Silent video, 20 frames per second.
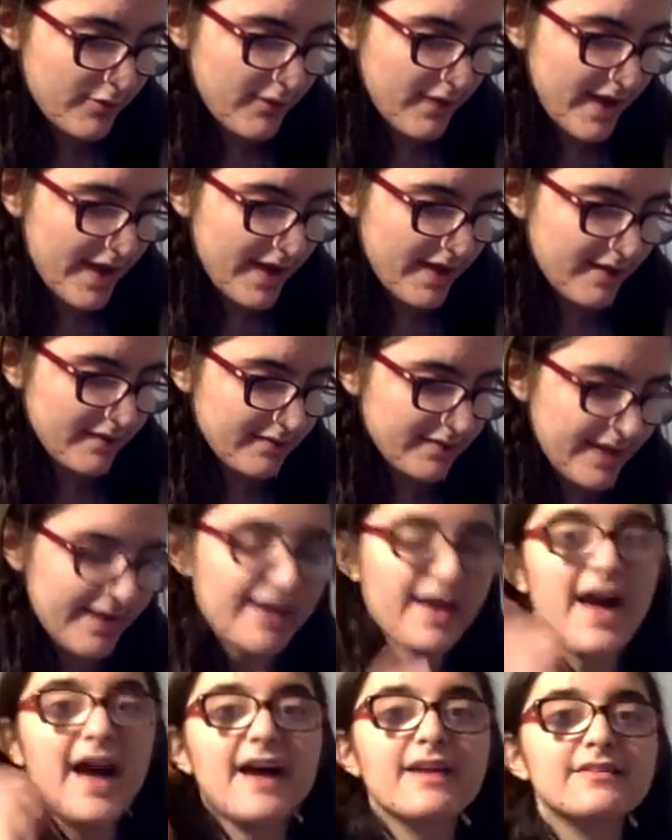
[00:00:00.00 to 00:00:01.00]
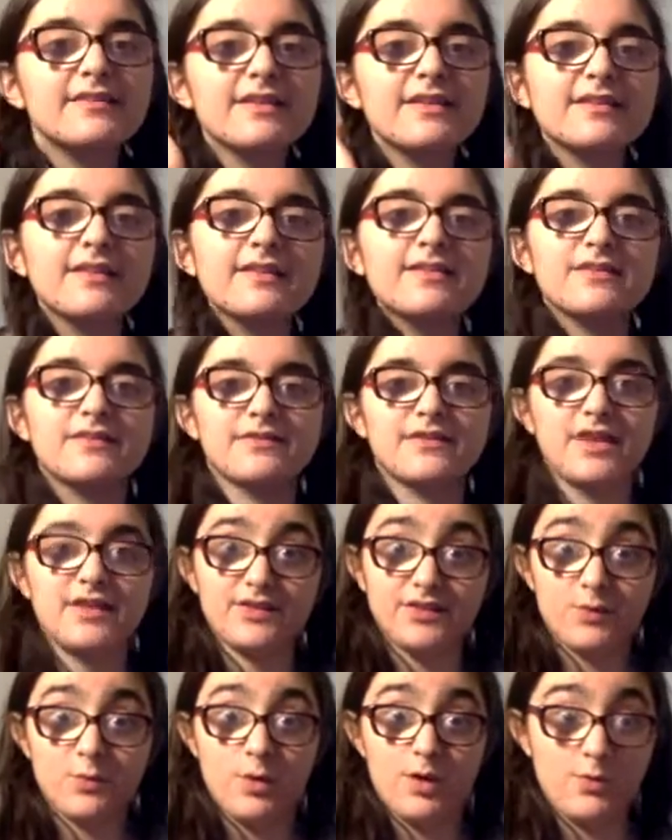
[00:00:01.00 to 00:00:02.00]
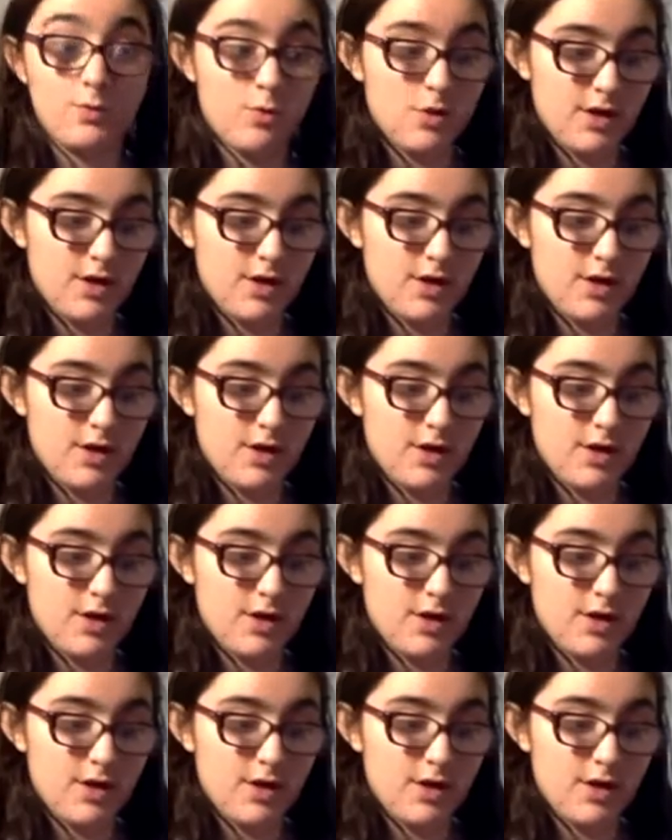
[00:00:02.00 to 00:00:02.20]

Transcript: like add to list of things you want to watch.